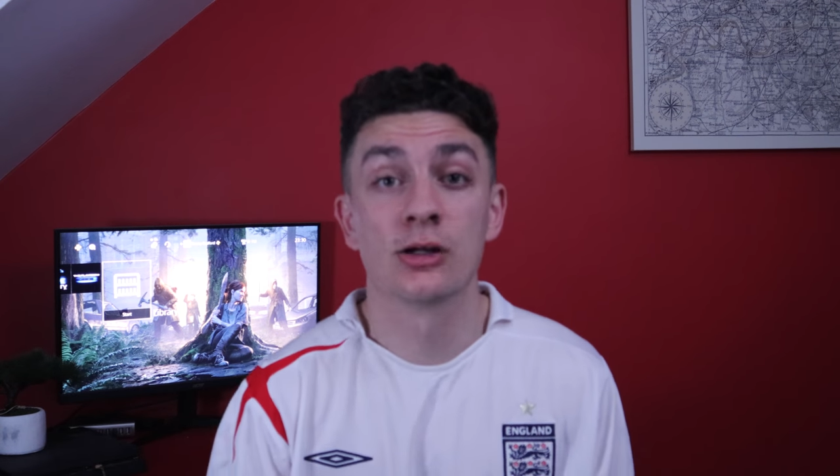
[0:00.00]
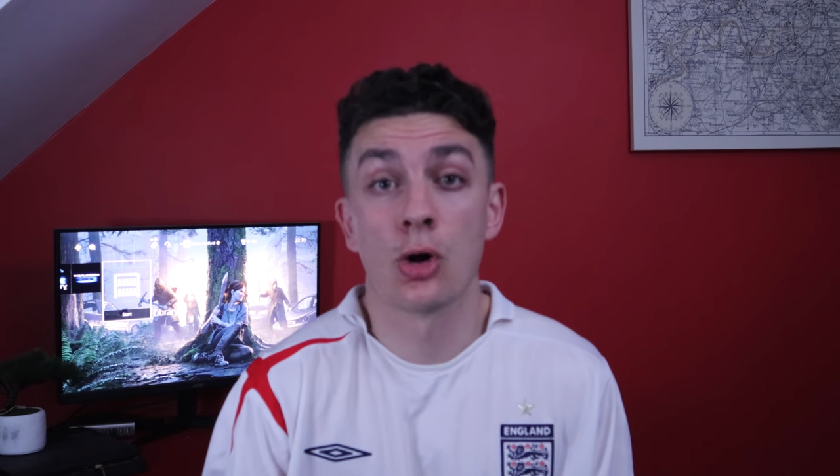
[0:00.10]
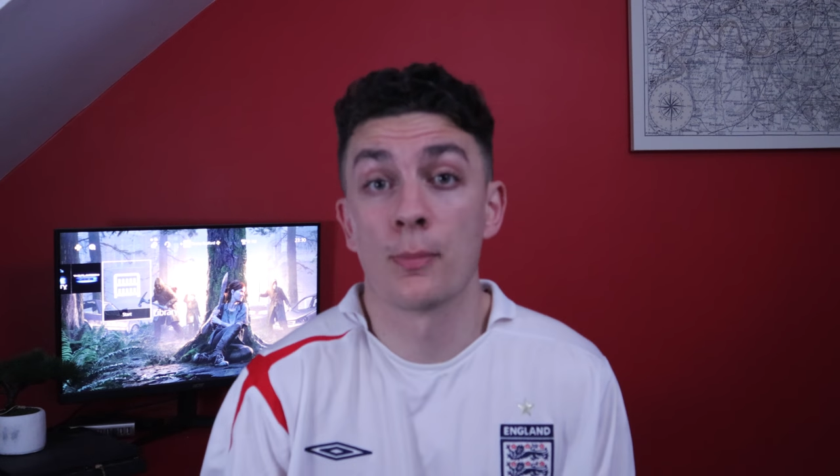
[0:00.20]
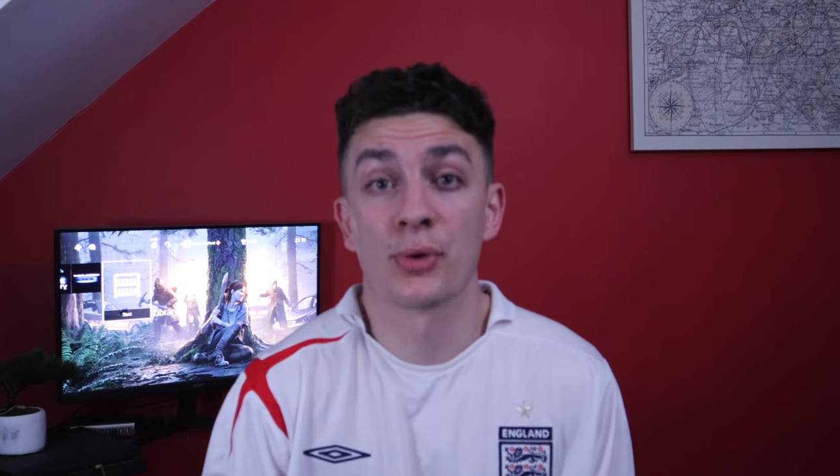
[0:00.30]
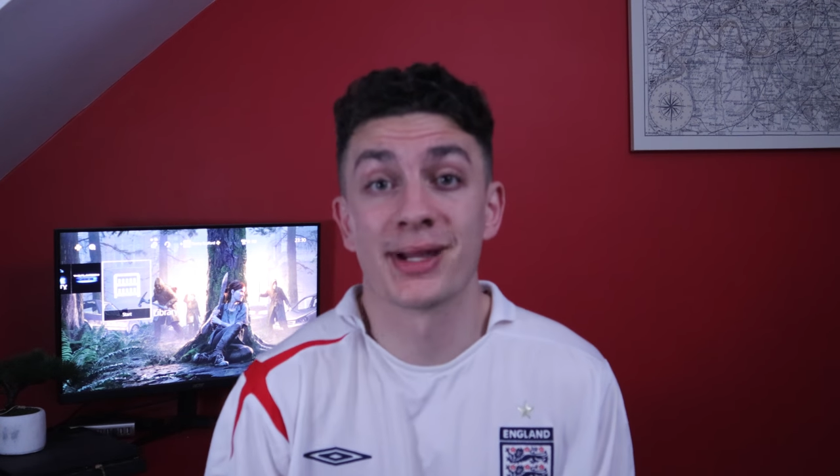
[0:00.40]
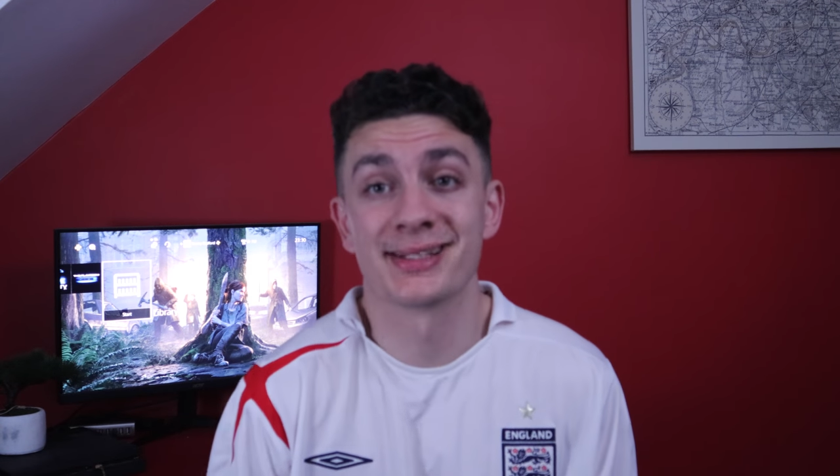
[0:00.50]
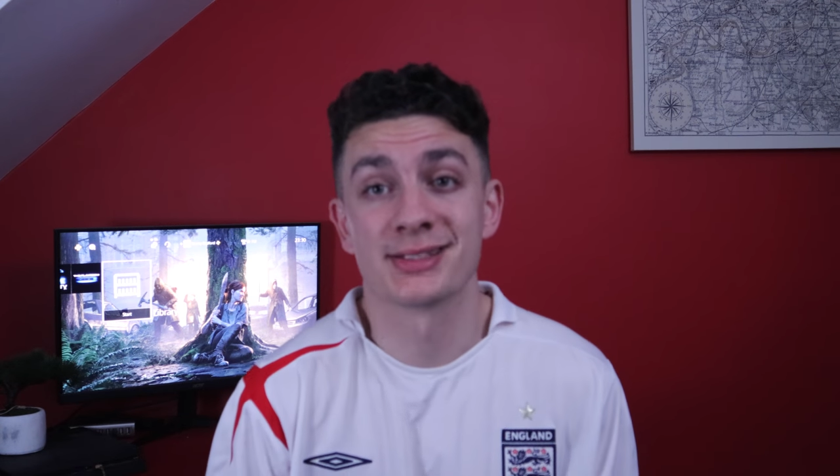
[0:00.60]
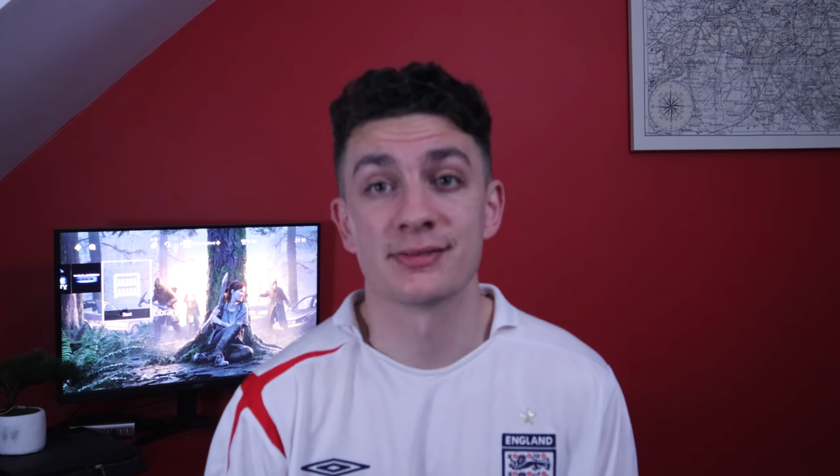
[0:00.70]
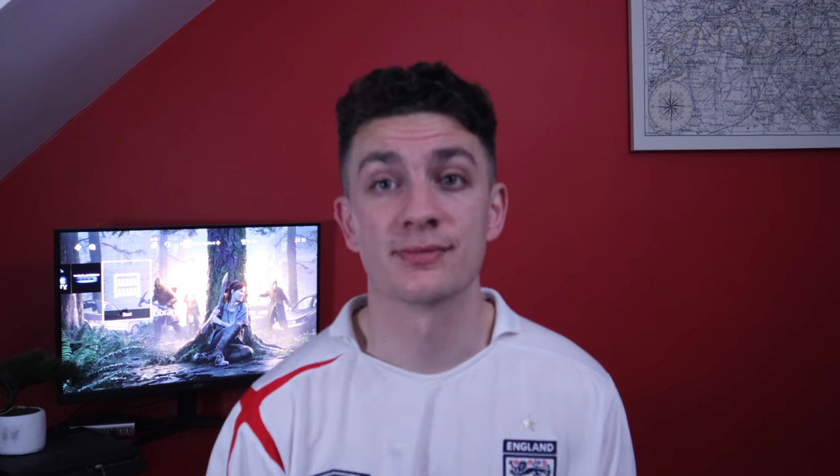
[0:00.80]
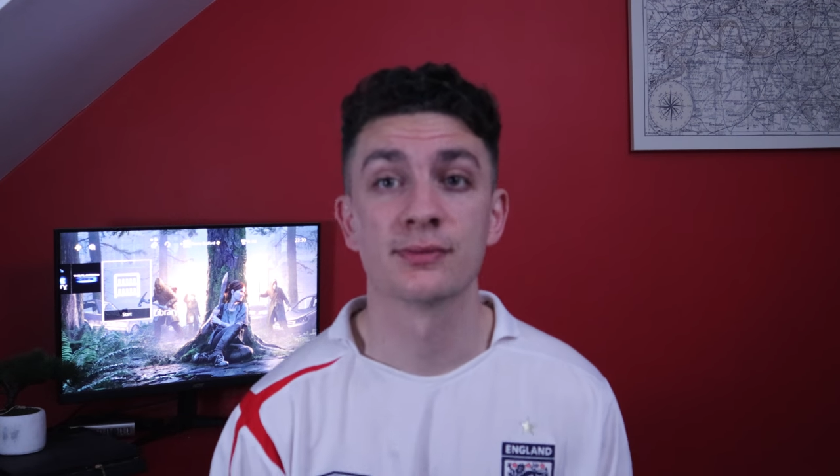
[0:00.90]

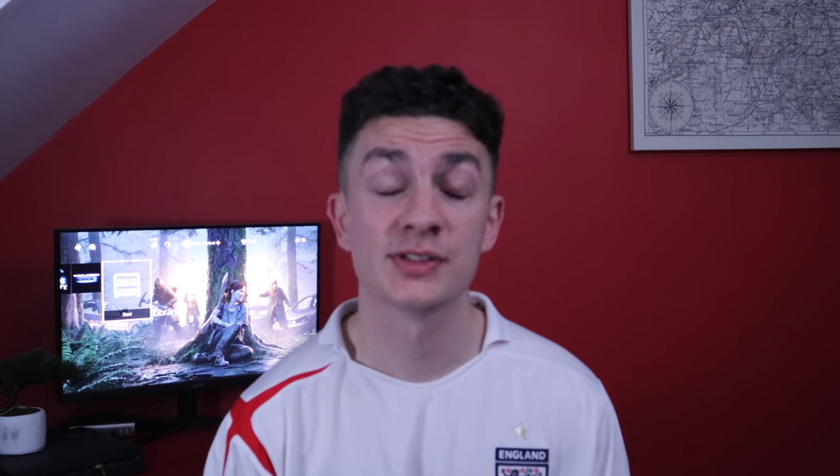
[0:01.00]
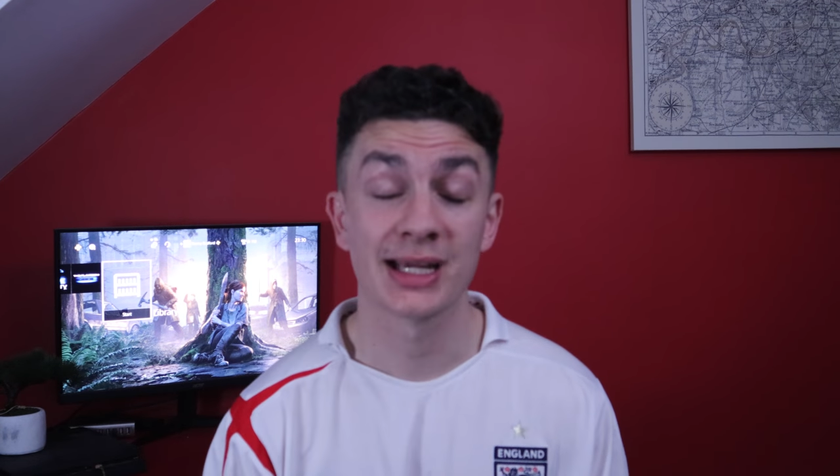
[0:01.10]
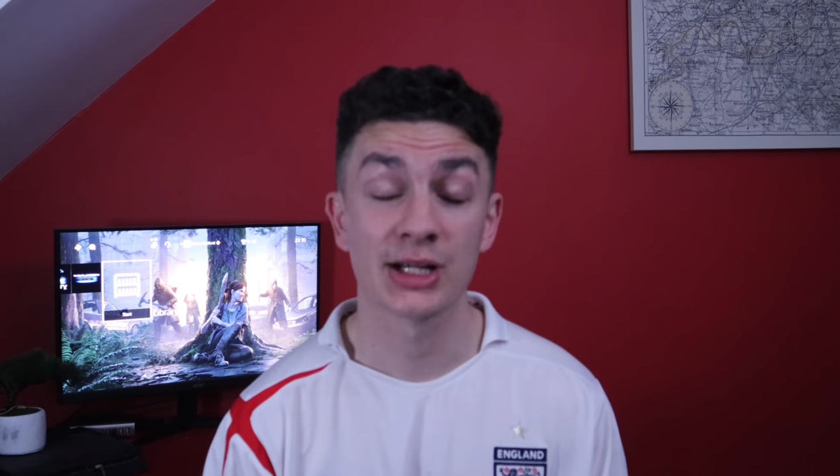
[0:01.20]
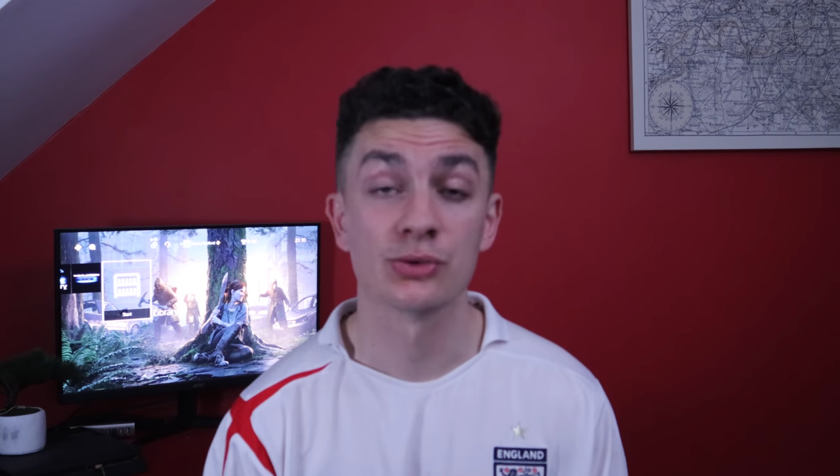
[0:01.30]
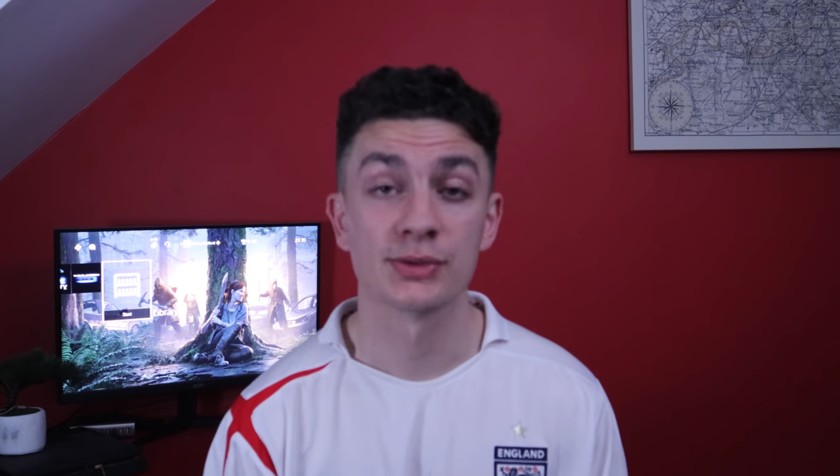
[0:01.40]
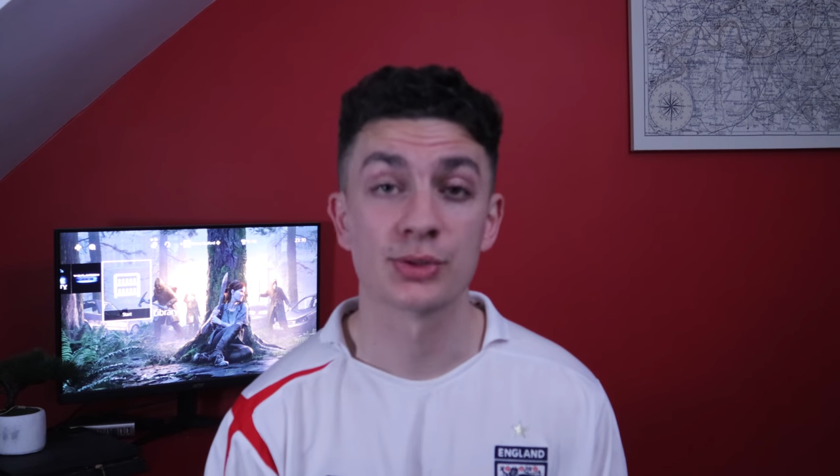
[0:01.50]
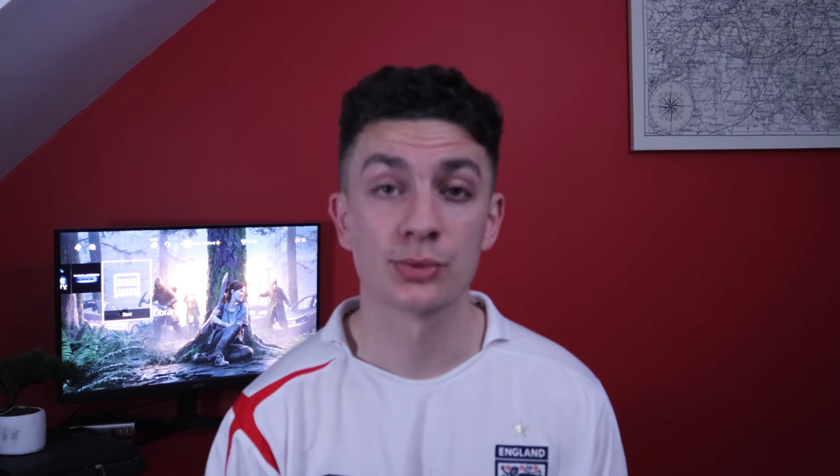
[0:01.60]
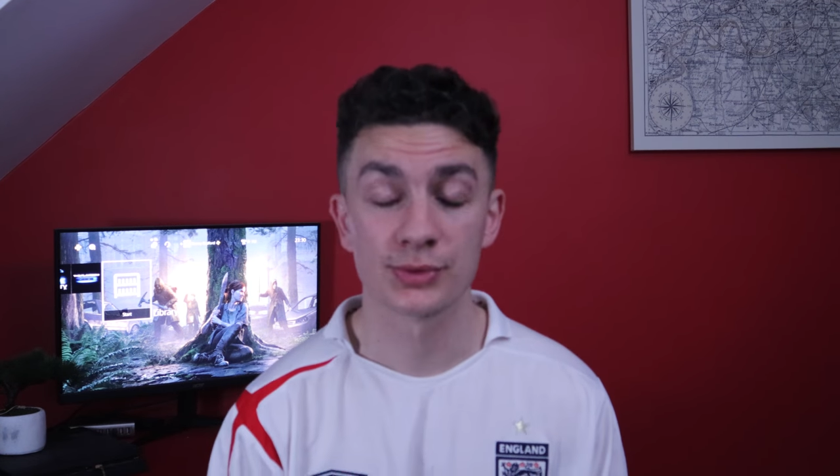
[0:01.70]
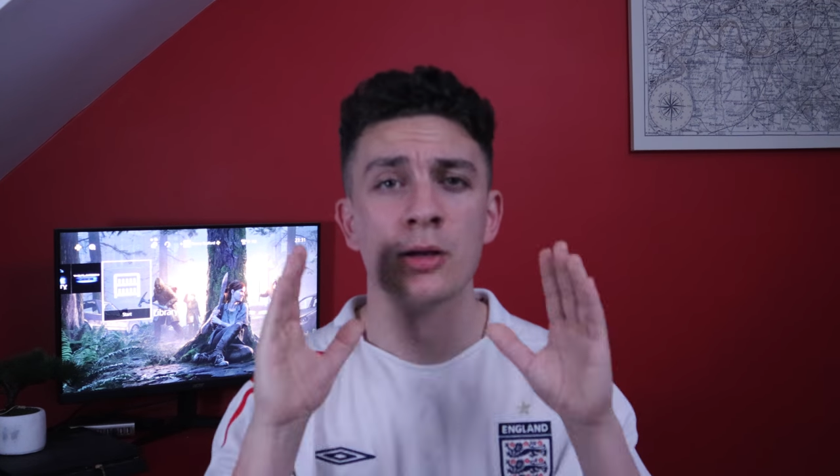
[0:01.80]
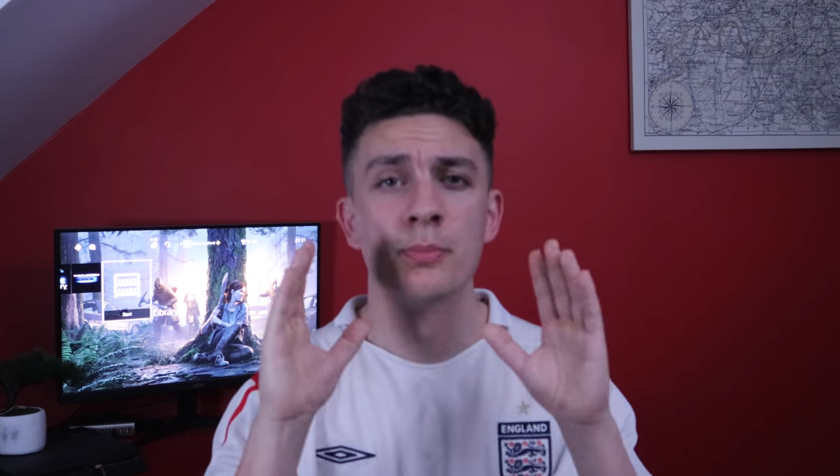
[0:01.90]
comprehensive secondary
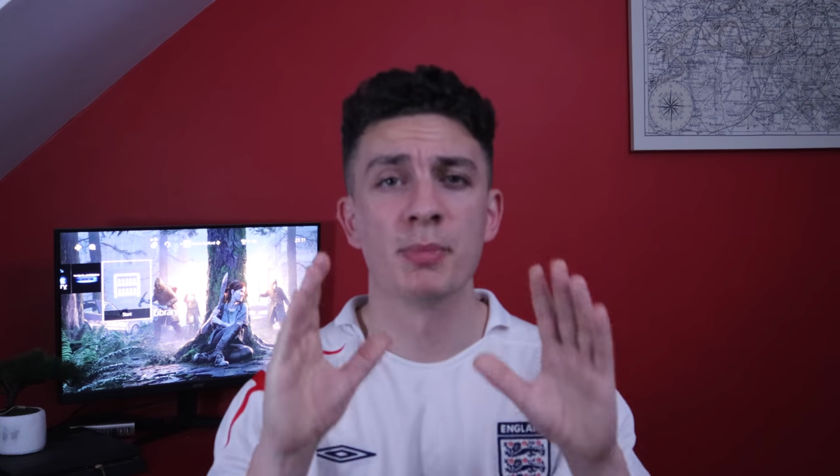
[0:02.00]
schools.